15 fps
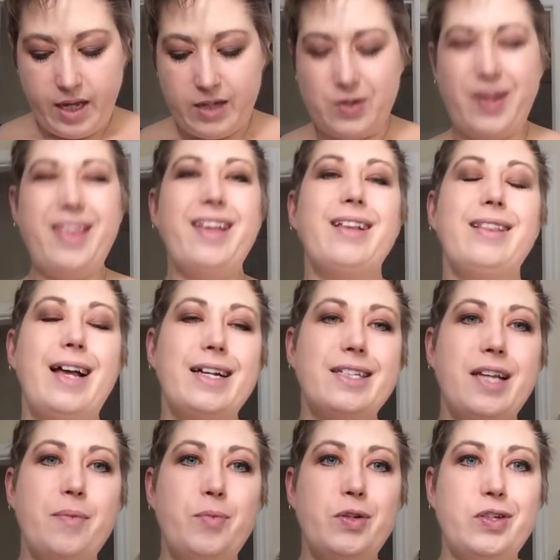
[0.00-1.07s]
So I think last
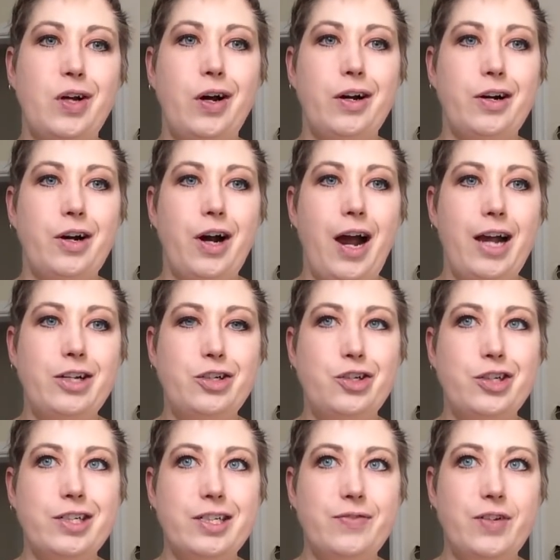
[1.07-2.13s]
time you saw her, I
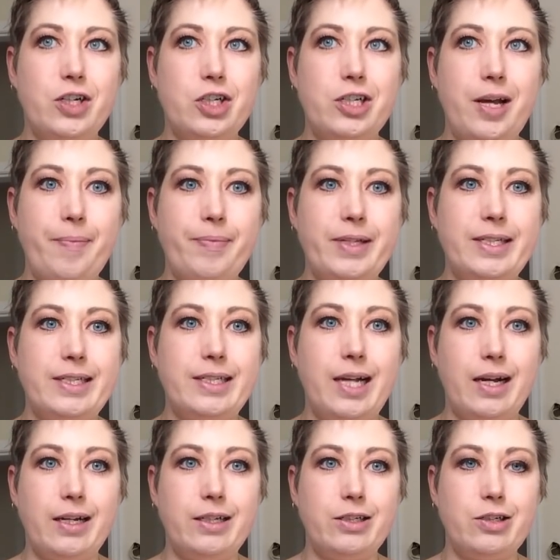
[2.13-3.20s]
just finished up the
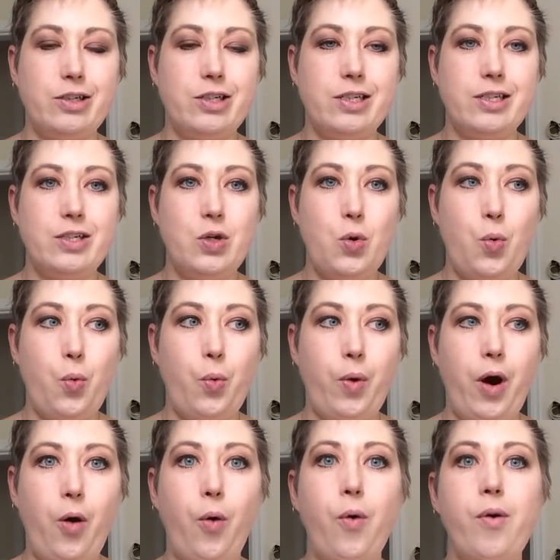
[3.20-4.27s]
second
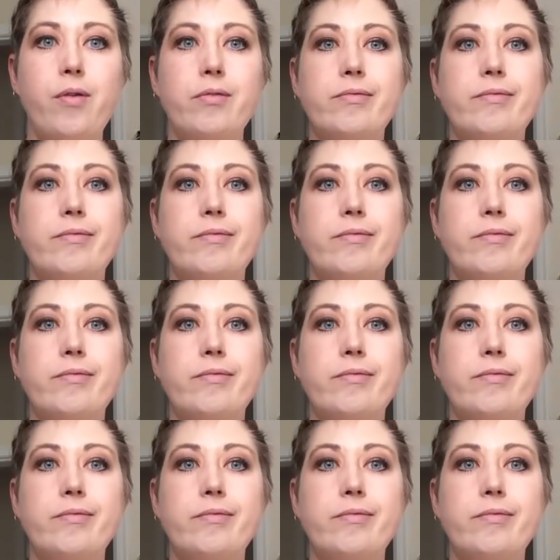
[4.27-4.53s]
row.